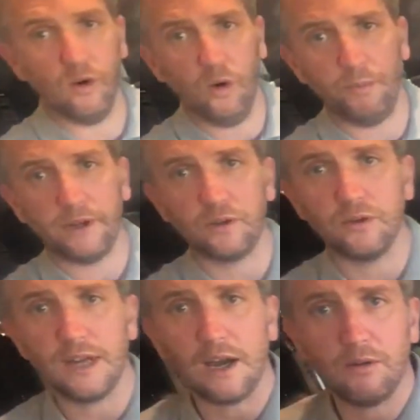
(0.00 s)
all been
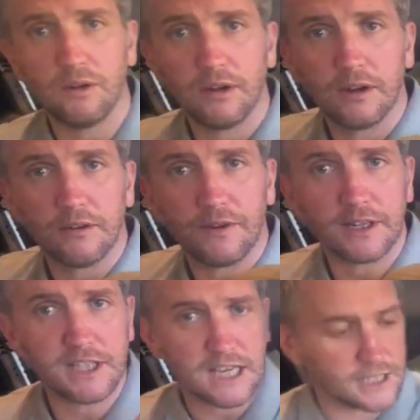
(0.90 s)
done now.
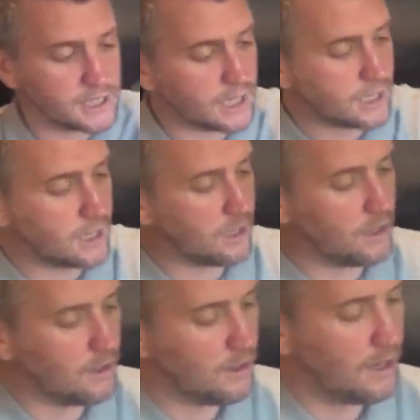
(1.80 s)
Fantastic.
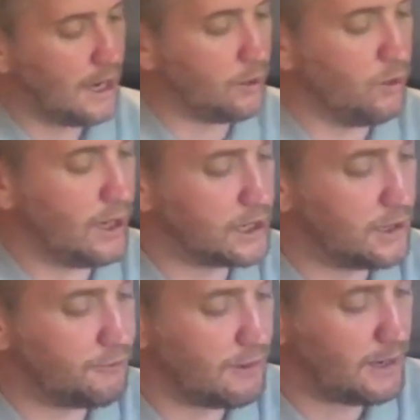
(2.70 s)
Add all that to
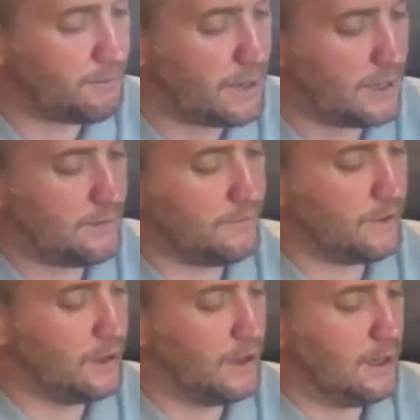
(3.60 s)
the frying pan.
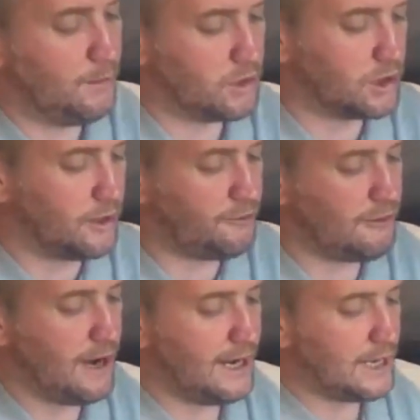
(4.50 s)
And we're just going to
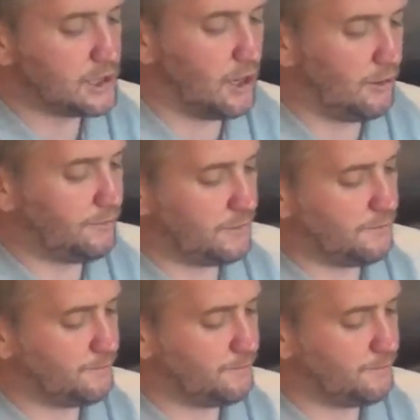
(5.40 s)
fry that off.